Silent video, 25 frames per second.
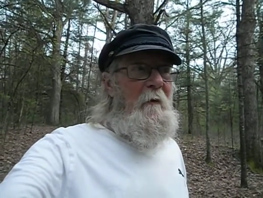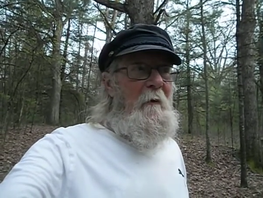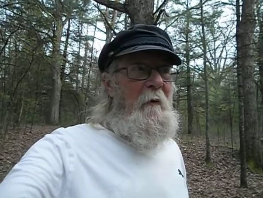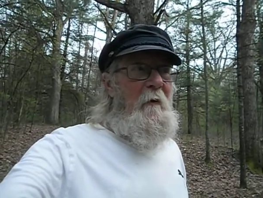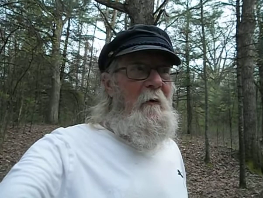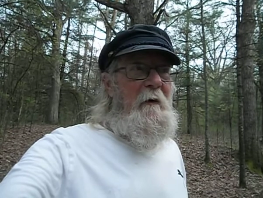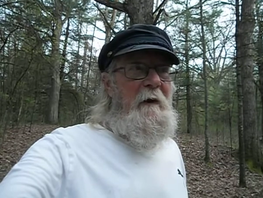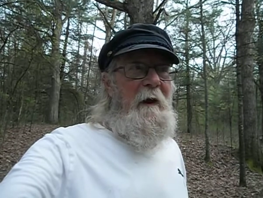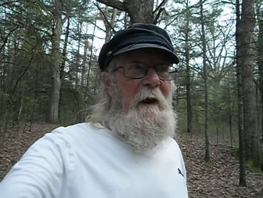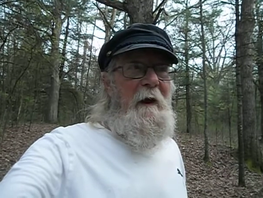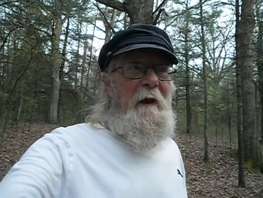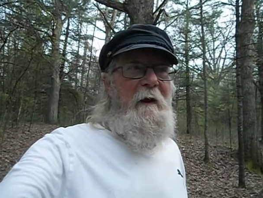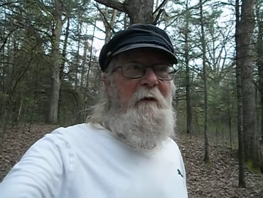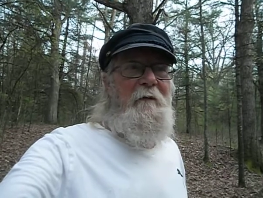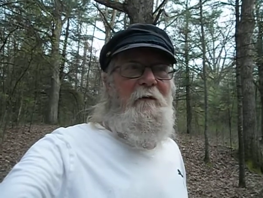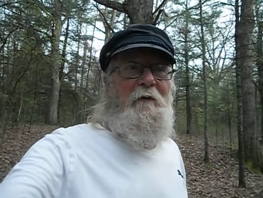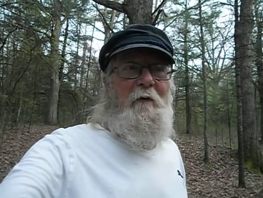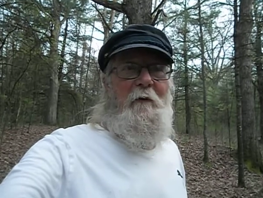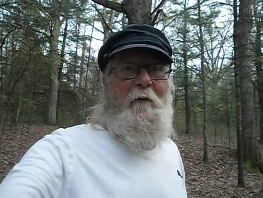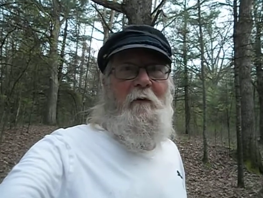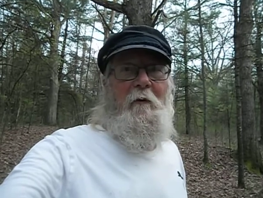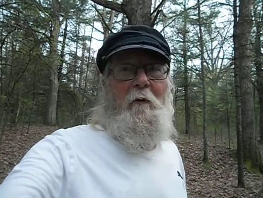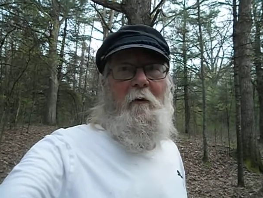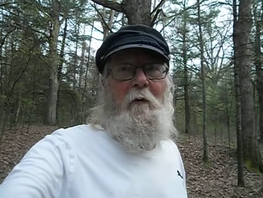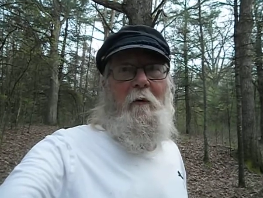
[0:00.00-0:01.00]
Okay,
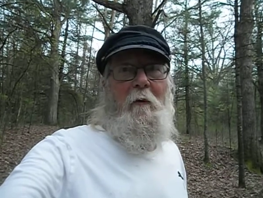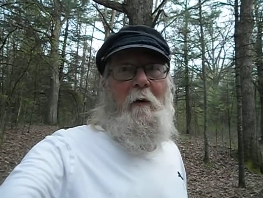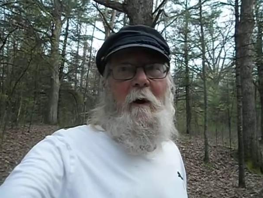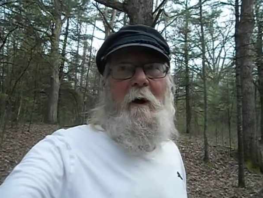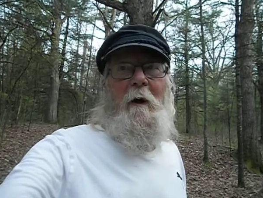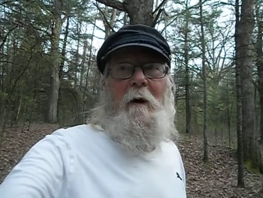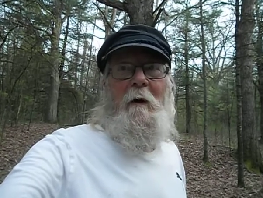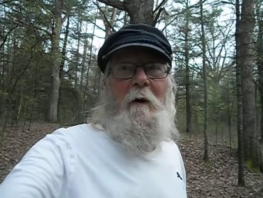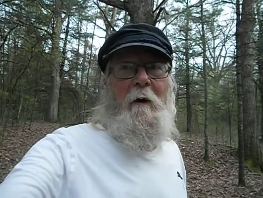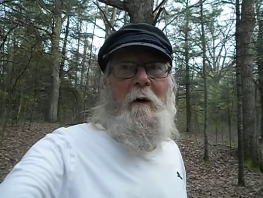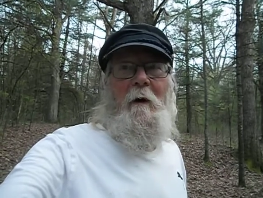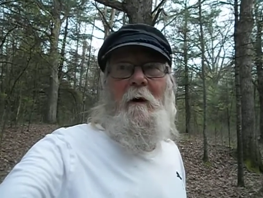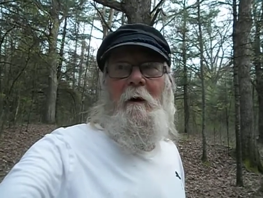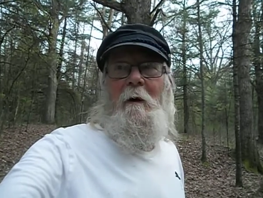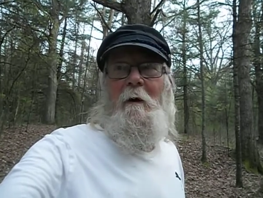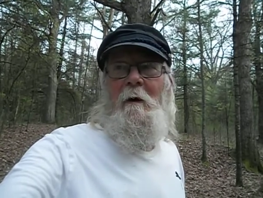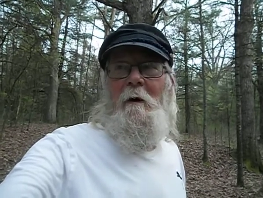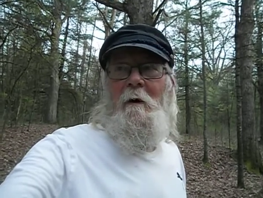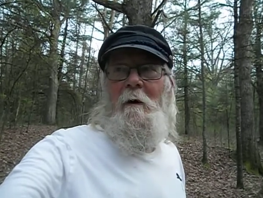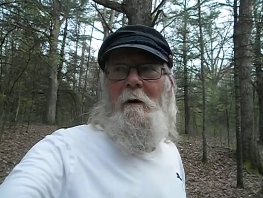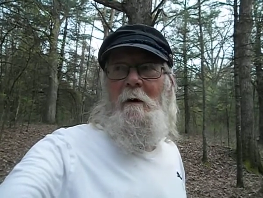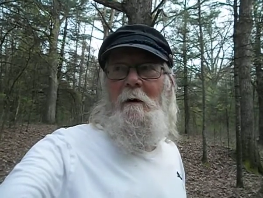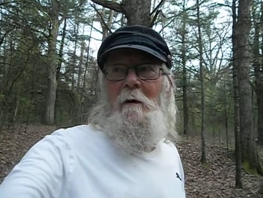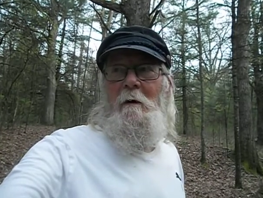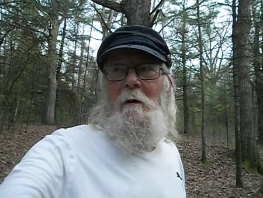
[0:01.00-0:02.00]
so
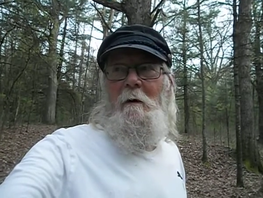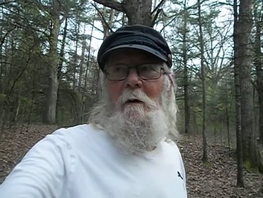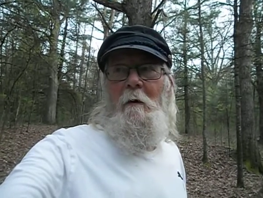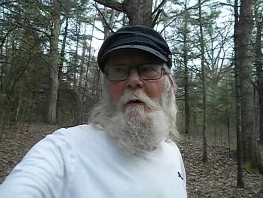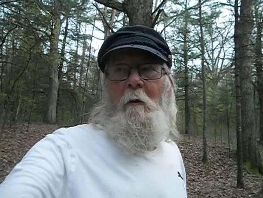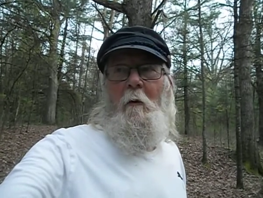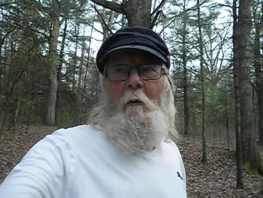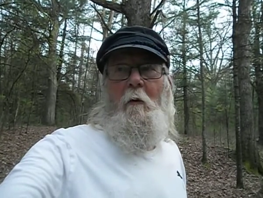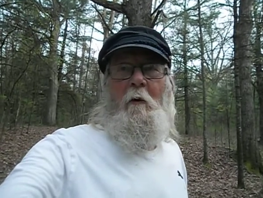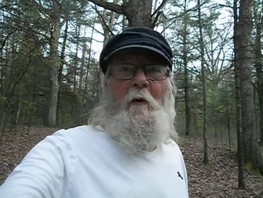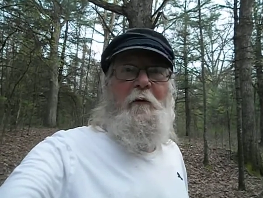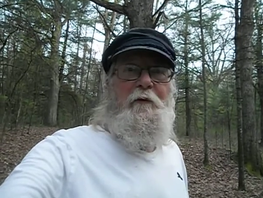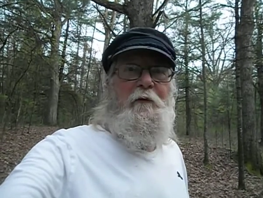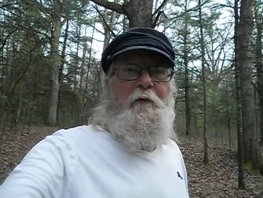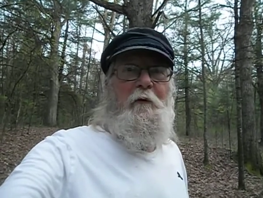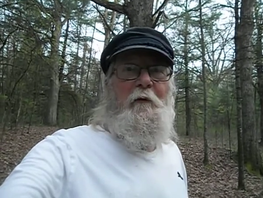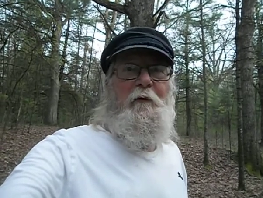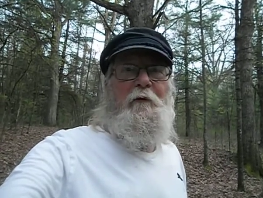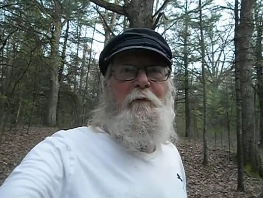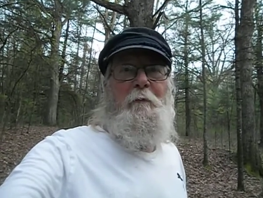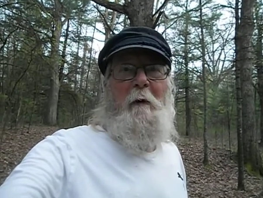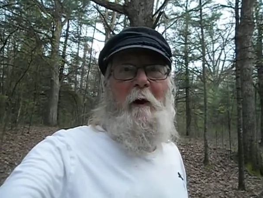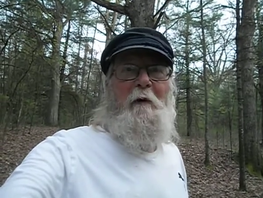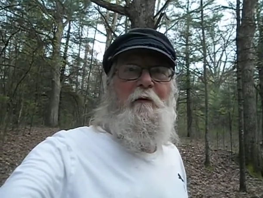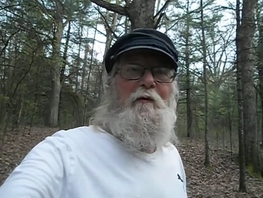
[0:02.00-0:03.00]
what's so
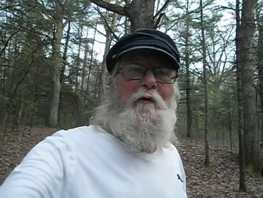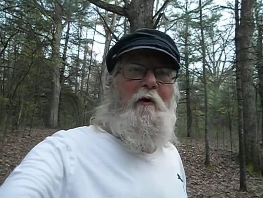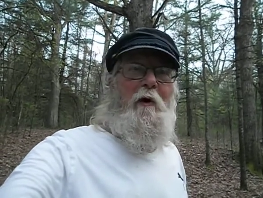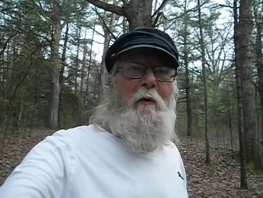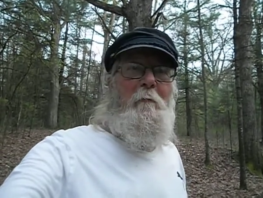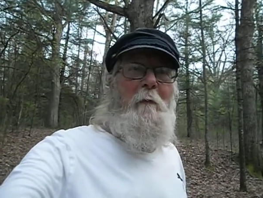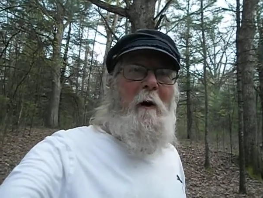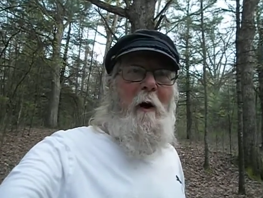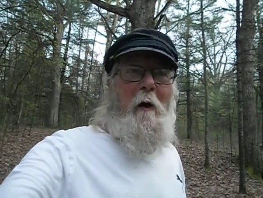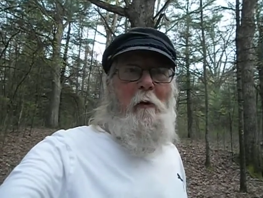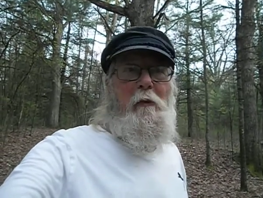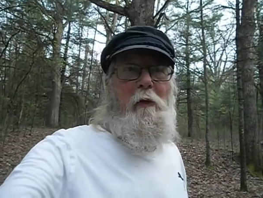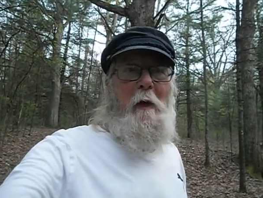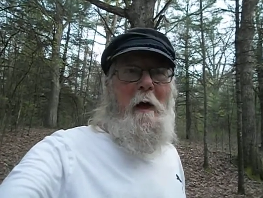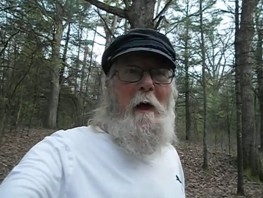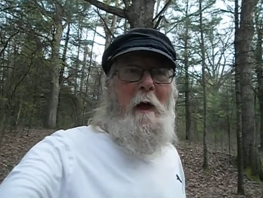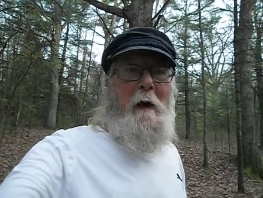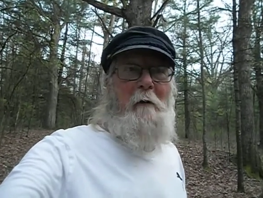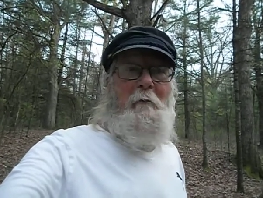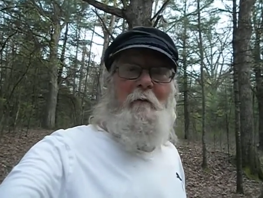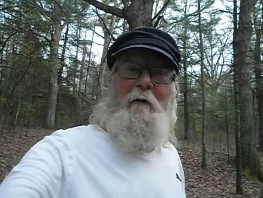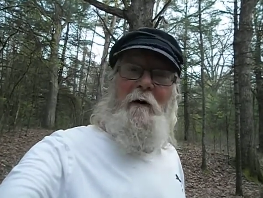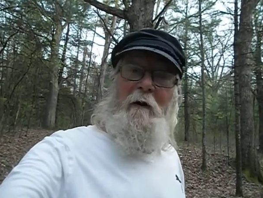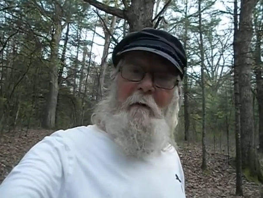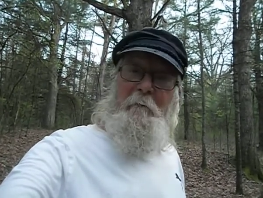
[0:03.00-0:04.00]
special about
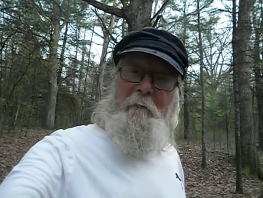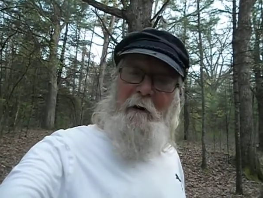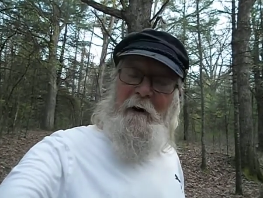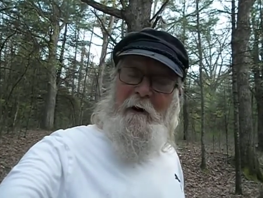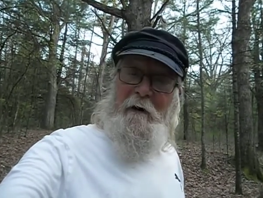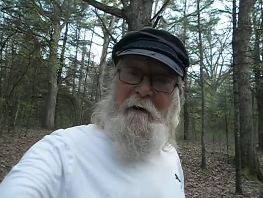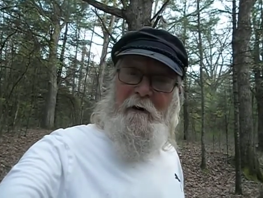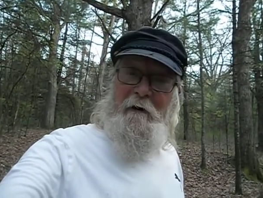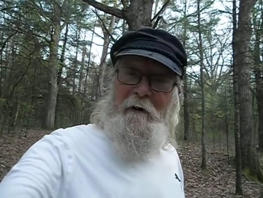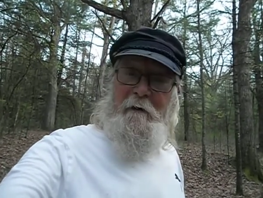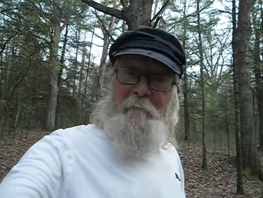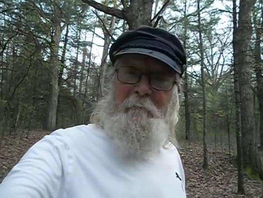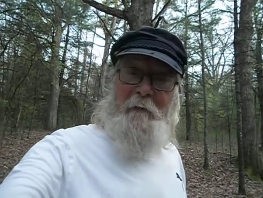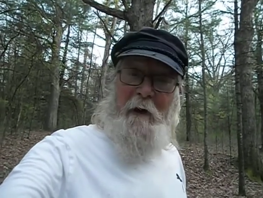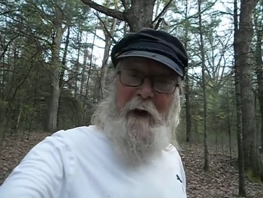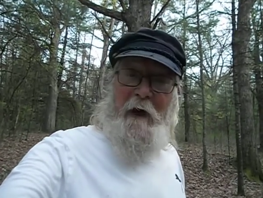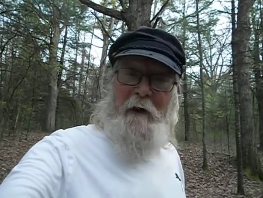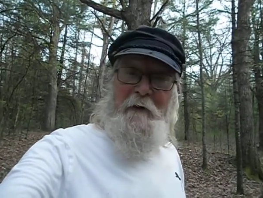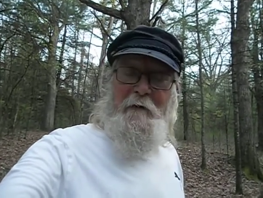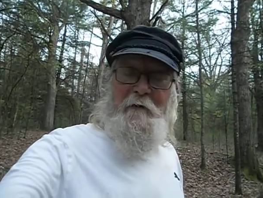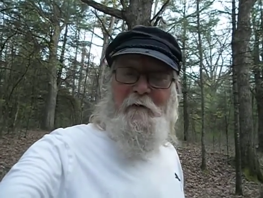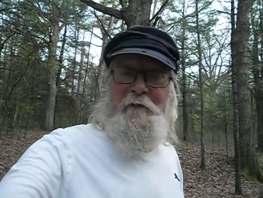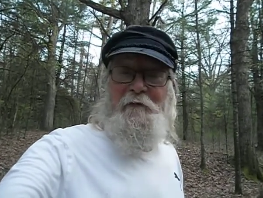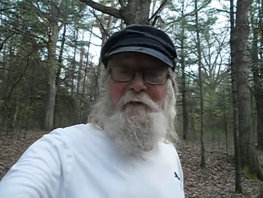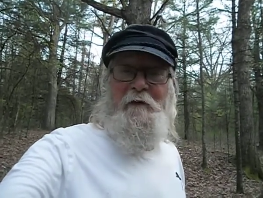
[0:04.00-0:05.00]
that? Well, apparently
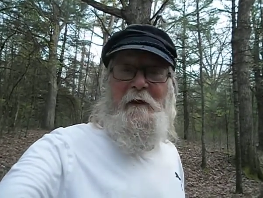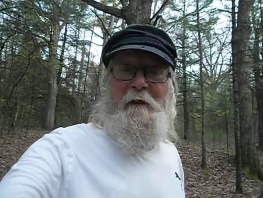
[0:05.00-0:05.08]
Padnos